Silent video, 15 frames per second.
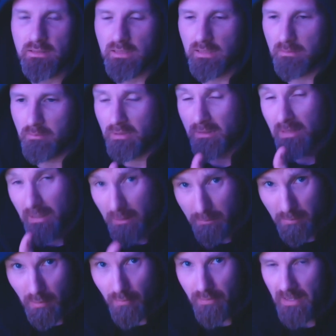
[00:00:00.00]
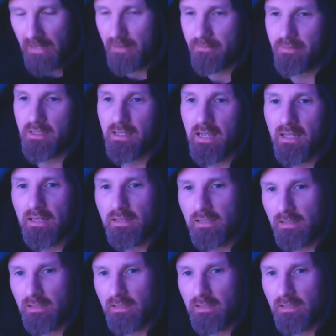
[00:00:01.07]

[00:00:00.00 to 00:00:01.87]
but they are both NFT gated,